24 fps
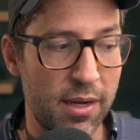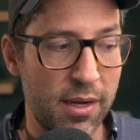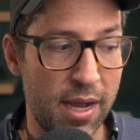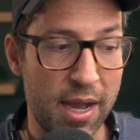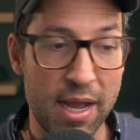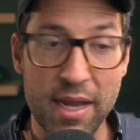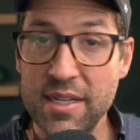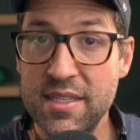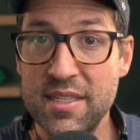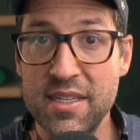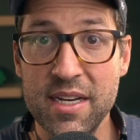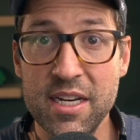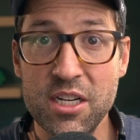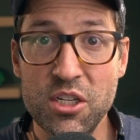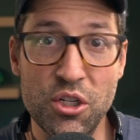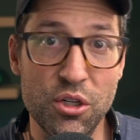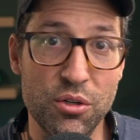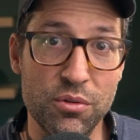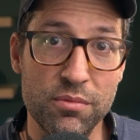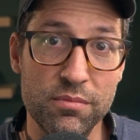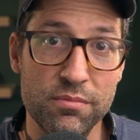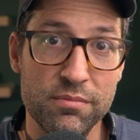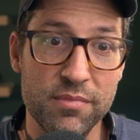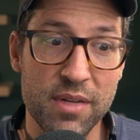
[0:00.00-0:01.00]
It's an
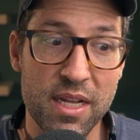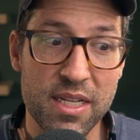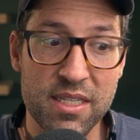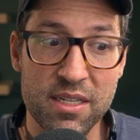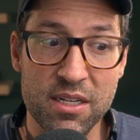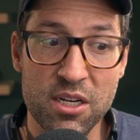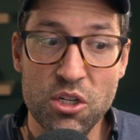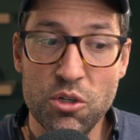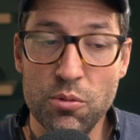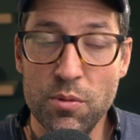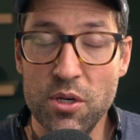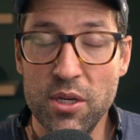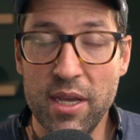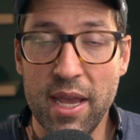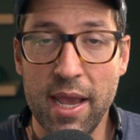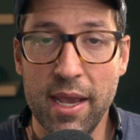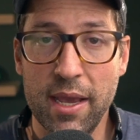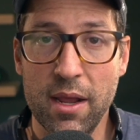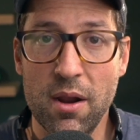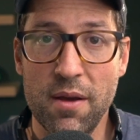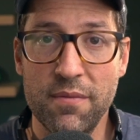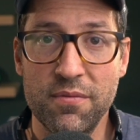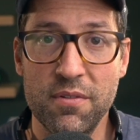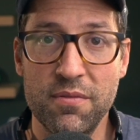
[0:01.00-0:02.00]
issue. It's an issue when you can't
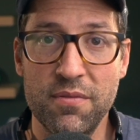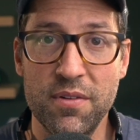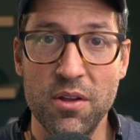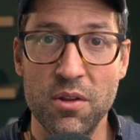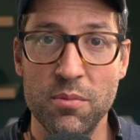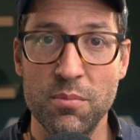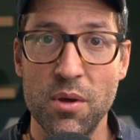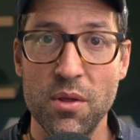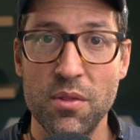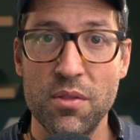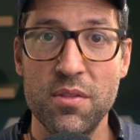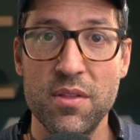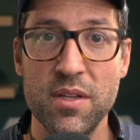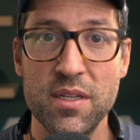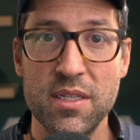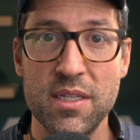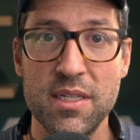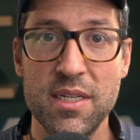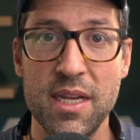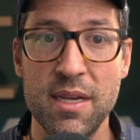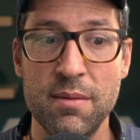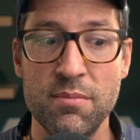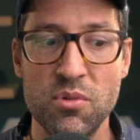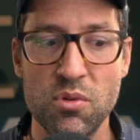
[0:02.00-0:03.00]
get off the field. Both of
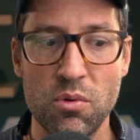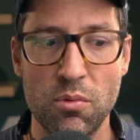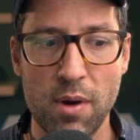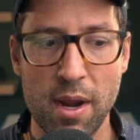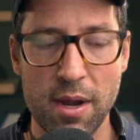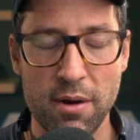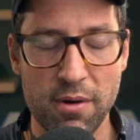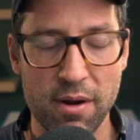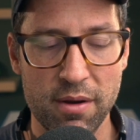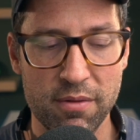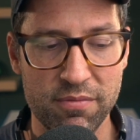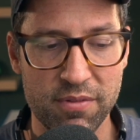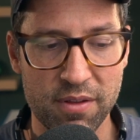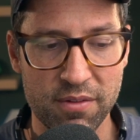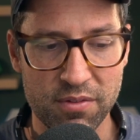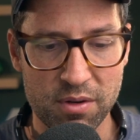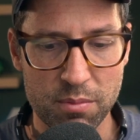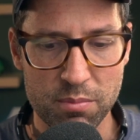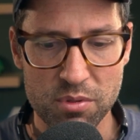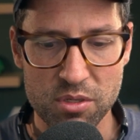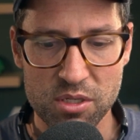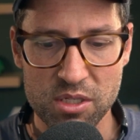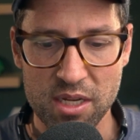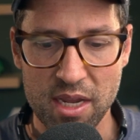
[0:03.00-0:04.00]
these teams are right around
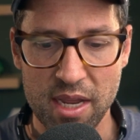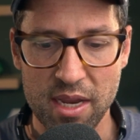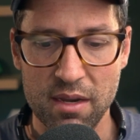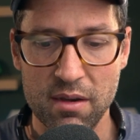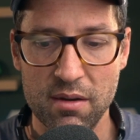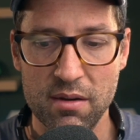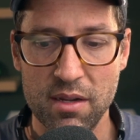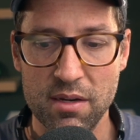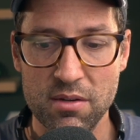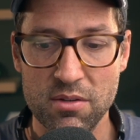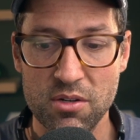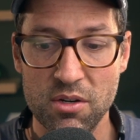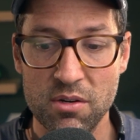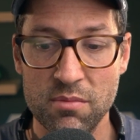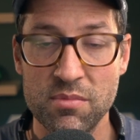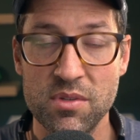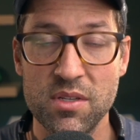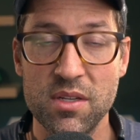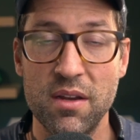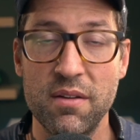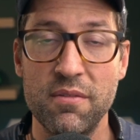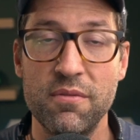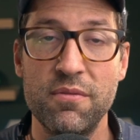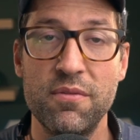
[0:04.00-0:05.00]
50% in
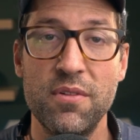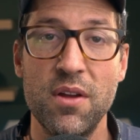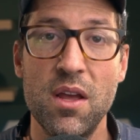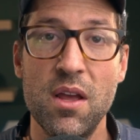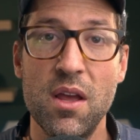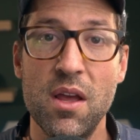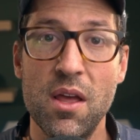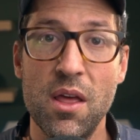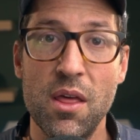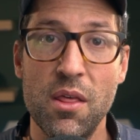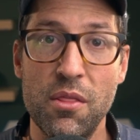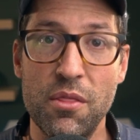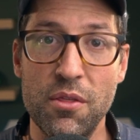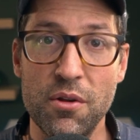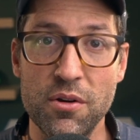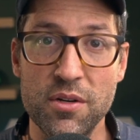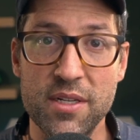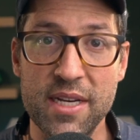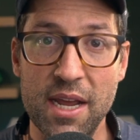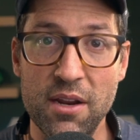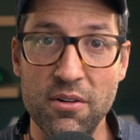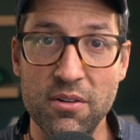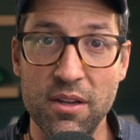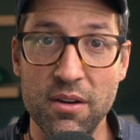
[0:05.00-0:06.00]
terms of third
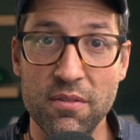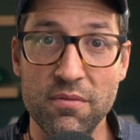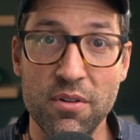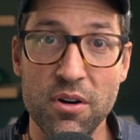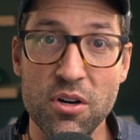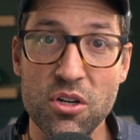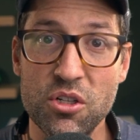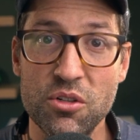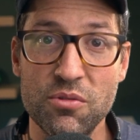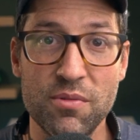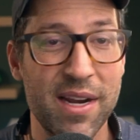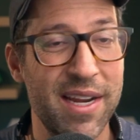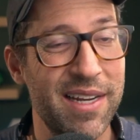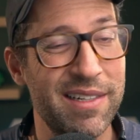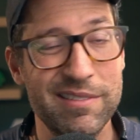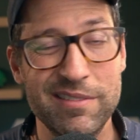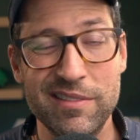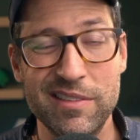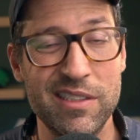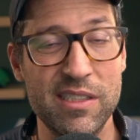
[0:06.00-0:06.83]
down conversion rate.